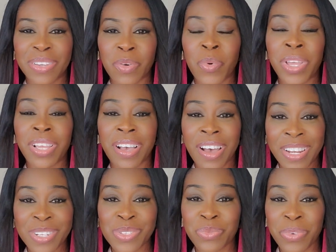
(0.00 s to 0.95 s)
when
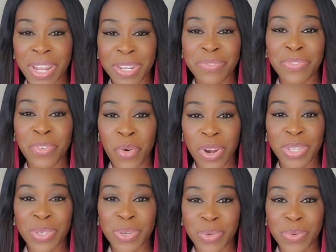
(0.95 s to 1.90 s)
God is ready for
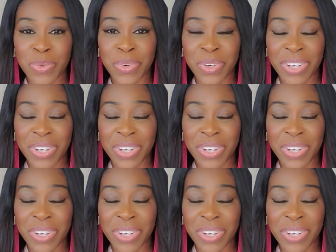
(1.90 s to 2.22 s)
you,